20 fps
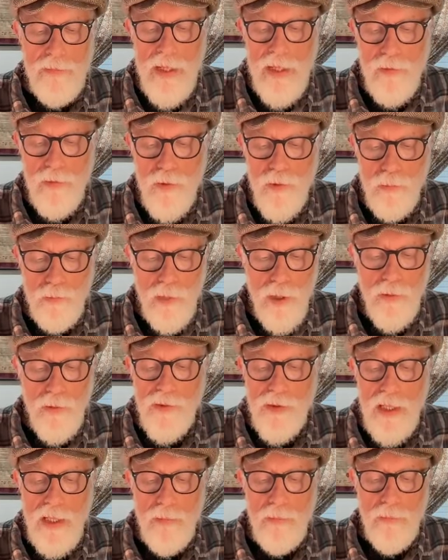and
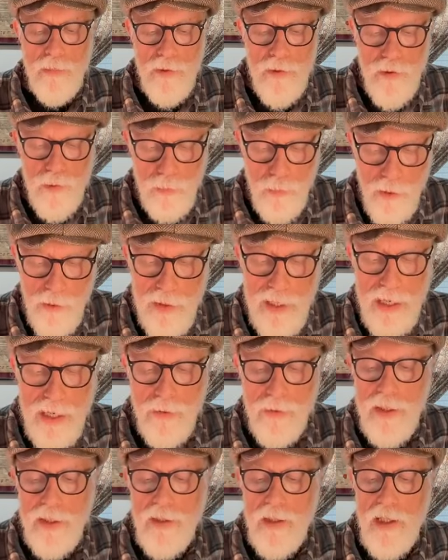spoke
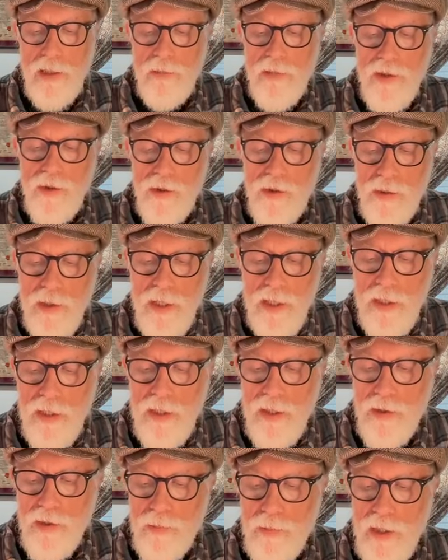out and demonstrated
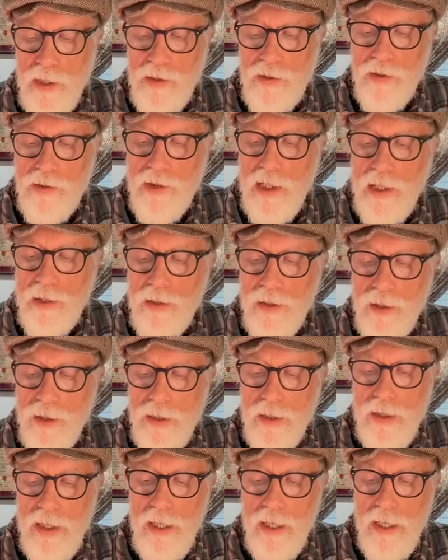as much as I
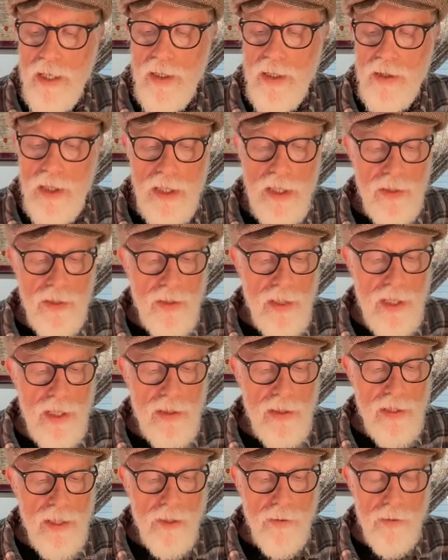could to end
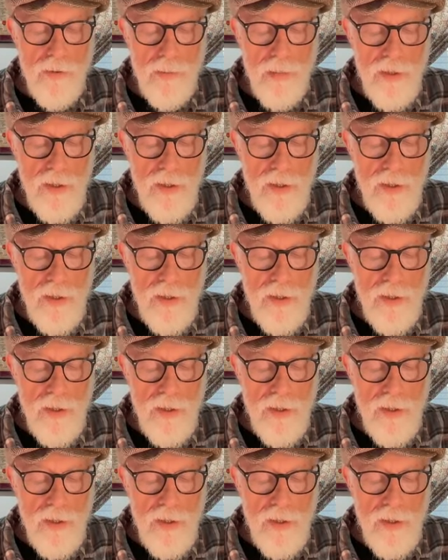that terrible